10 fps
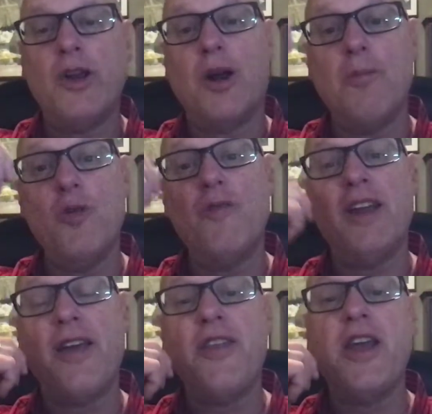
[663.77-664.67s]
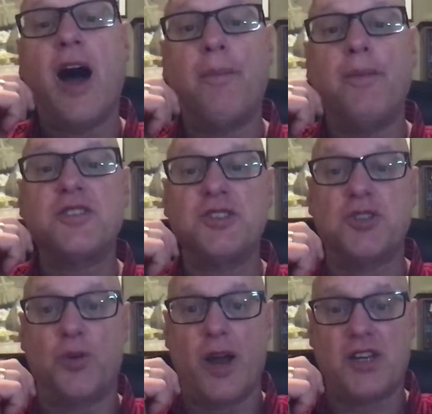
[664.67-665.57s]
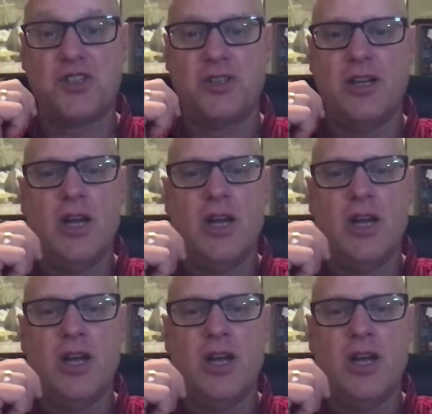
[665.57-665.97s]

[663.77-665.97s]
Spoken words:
are moving in the opposite direction,